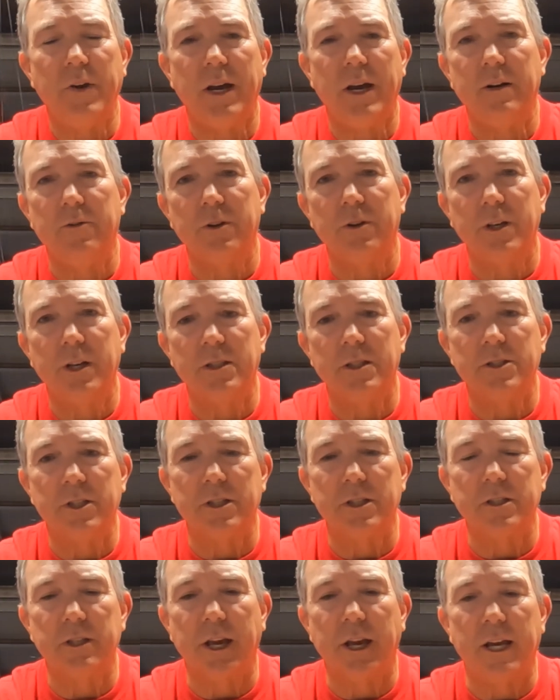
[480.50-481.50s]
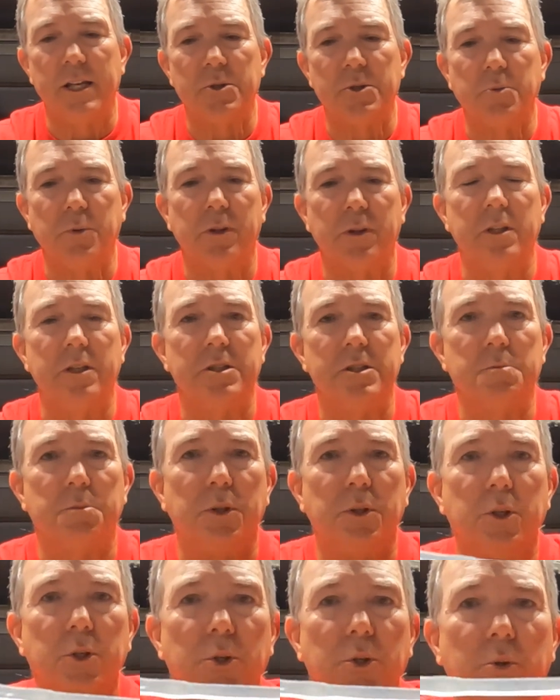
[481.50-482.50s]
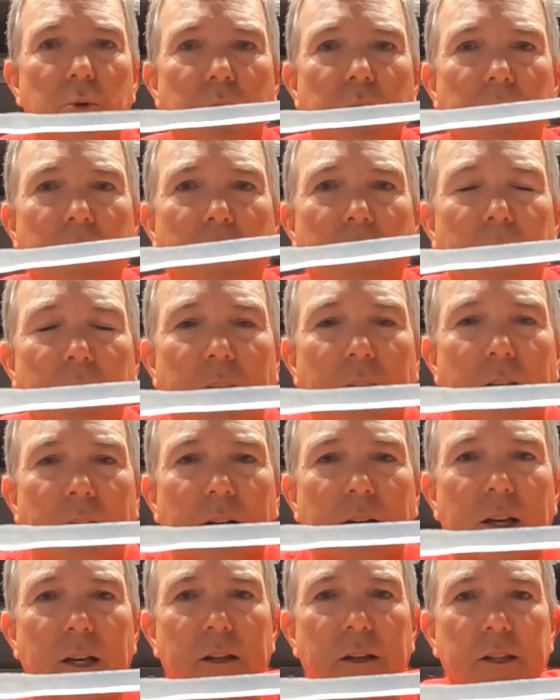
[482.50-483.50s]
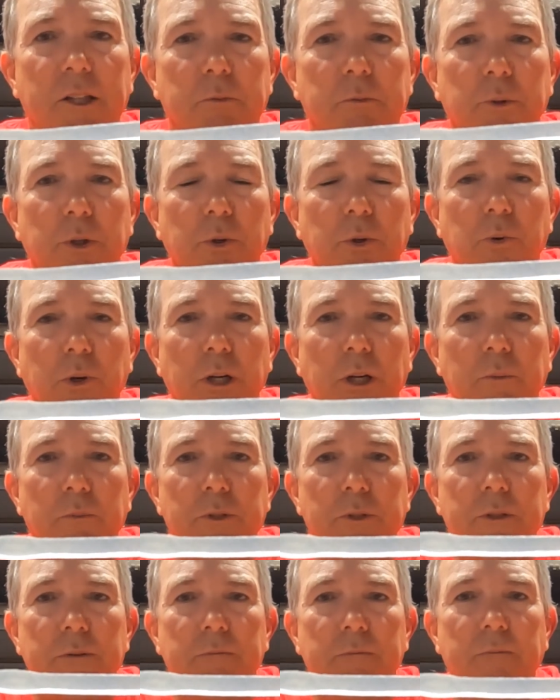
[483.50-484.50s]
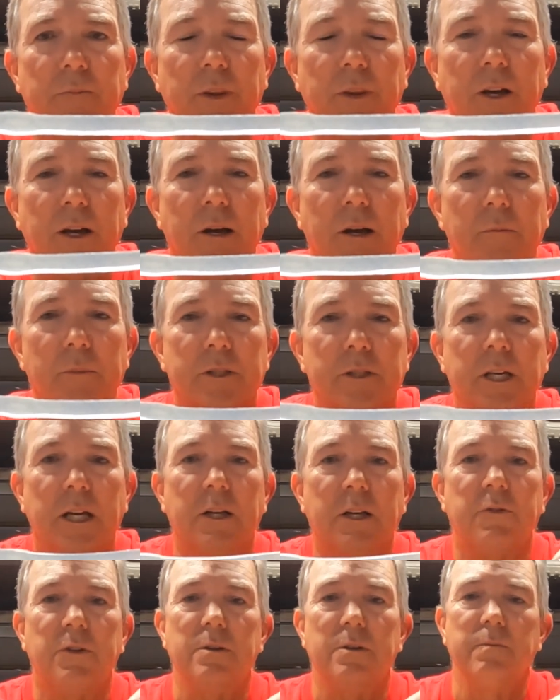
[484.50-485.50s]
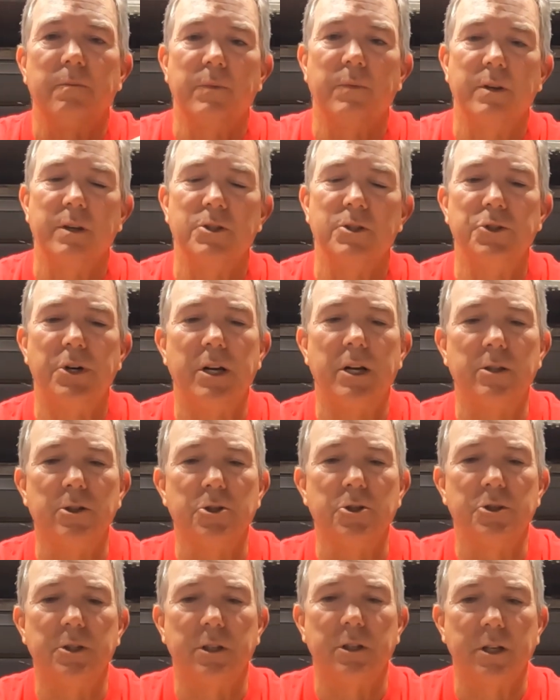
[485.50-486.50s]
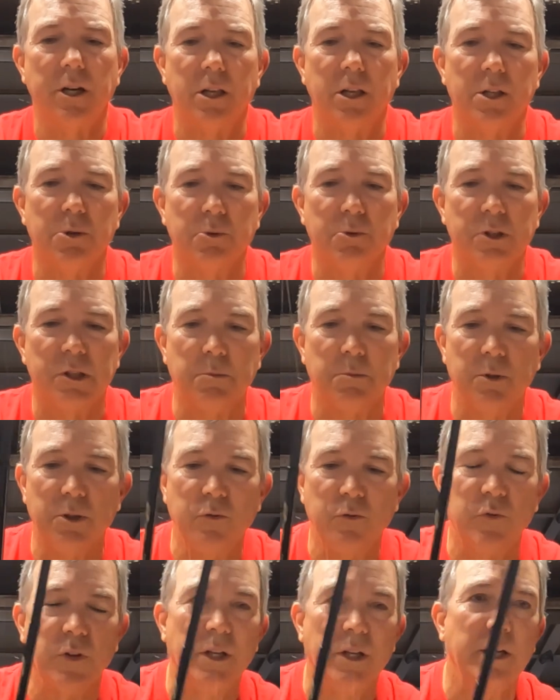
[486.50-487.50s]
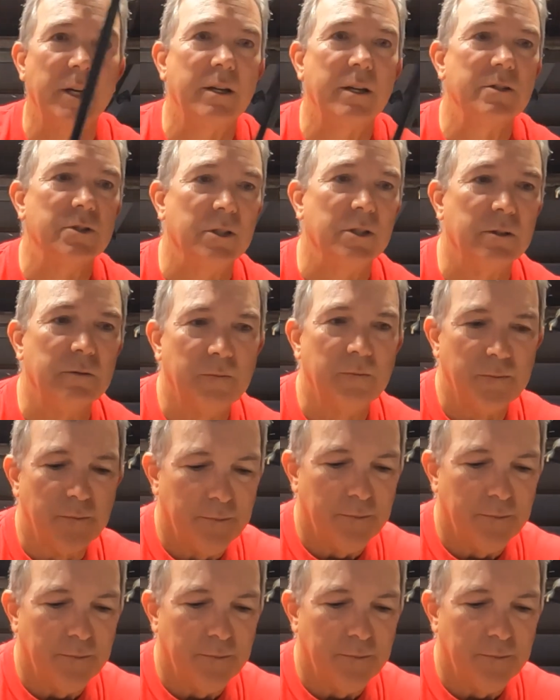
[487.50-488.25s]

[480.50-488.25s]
had good success with this these blue worms. It's kind of a translucent color with the blue flake. So